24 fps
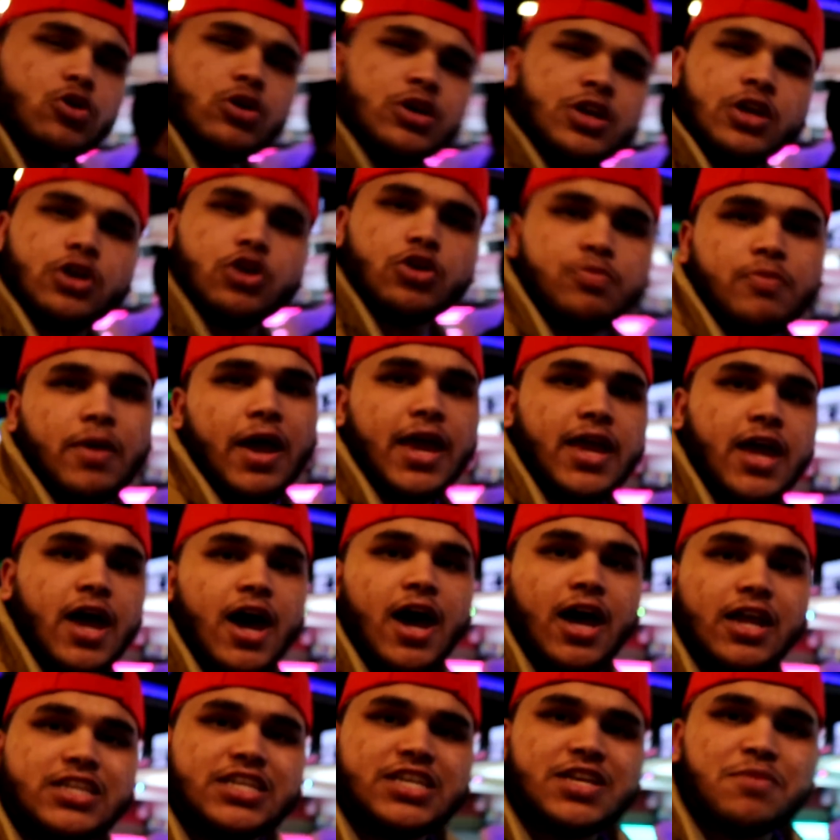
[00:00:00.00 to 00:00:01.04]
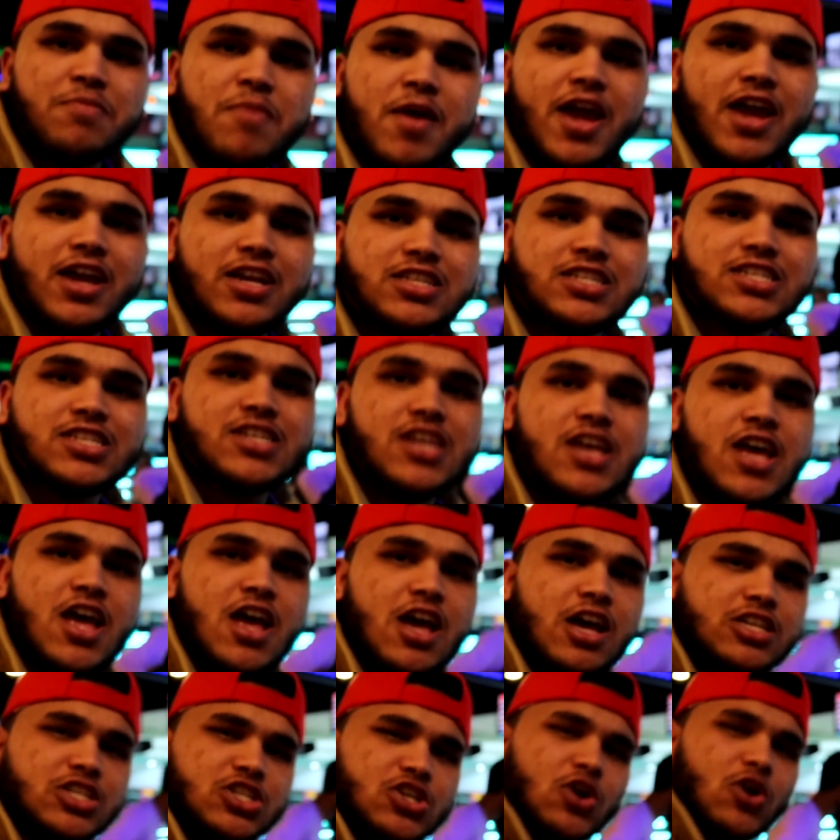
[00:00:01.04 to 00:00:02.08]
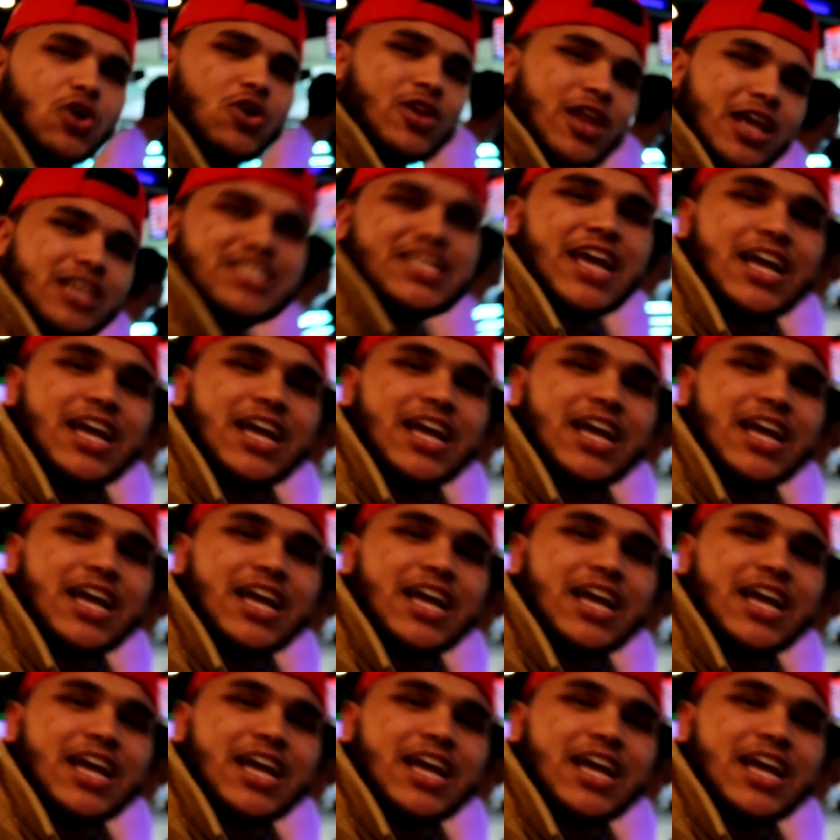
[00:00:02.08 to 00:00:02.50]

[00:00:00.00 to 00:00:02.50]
over here with my uh, teammates. So let's